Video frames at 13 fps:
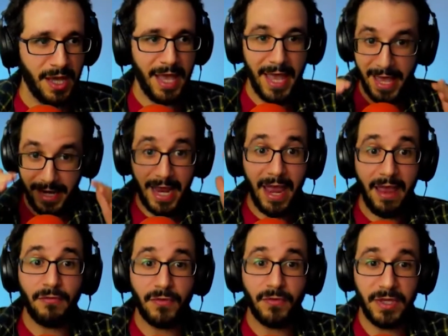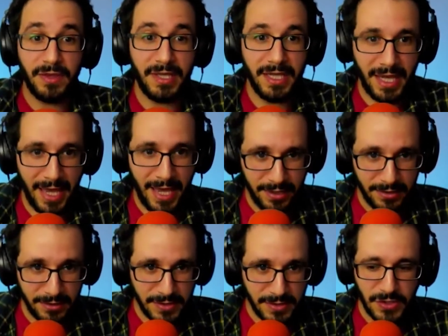and everything
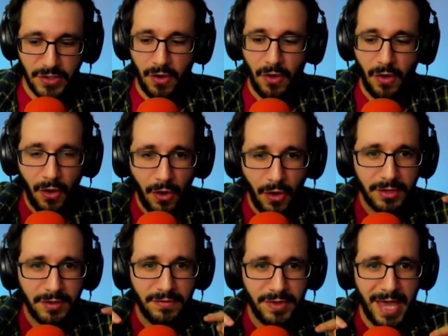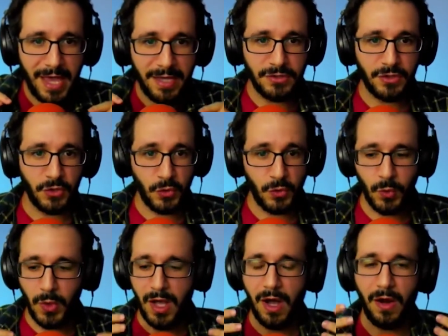else, all of that
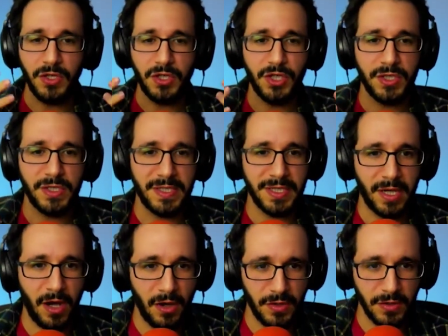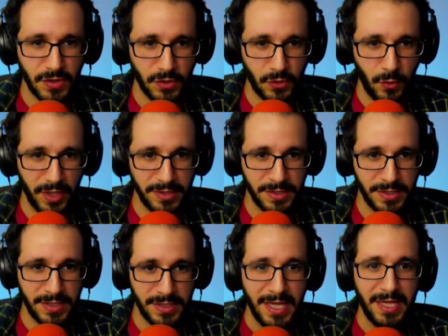too are just
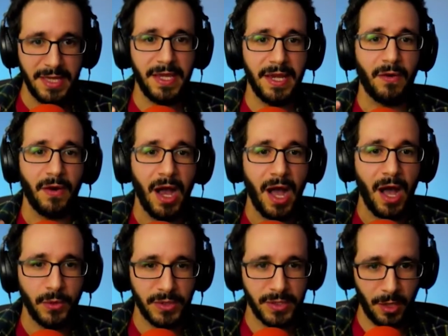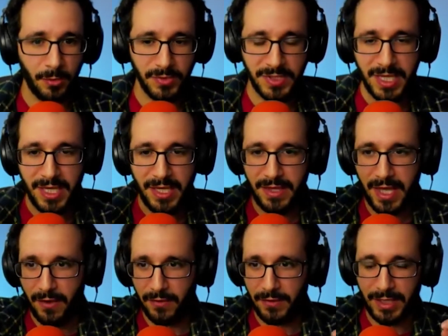consequences. They are outcomes.
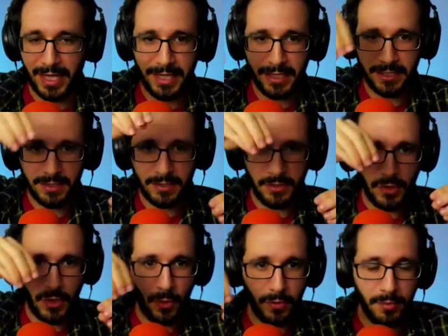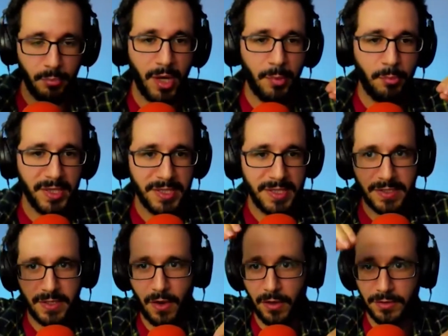They are like, the puppets
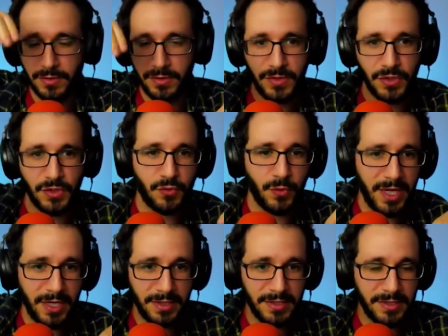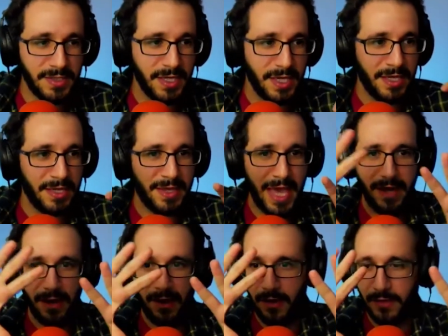on strings
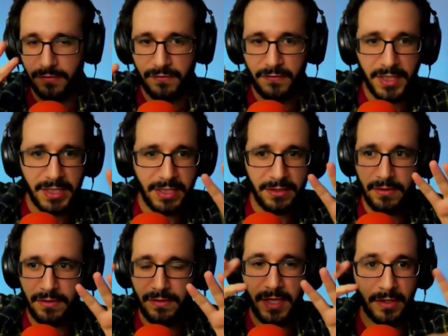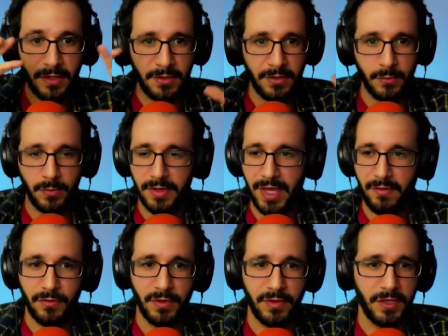that are filling the theater with
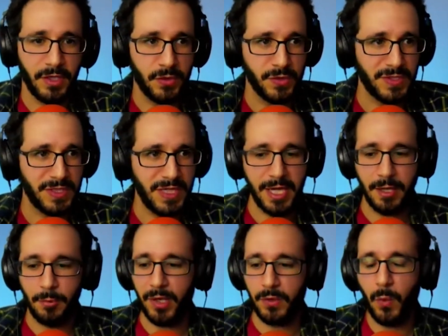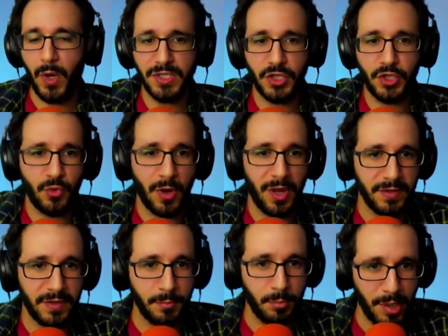everything you're seeing. But what's
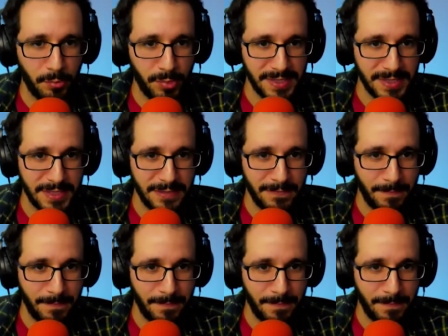driving the puppets?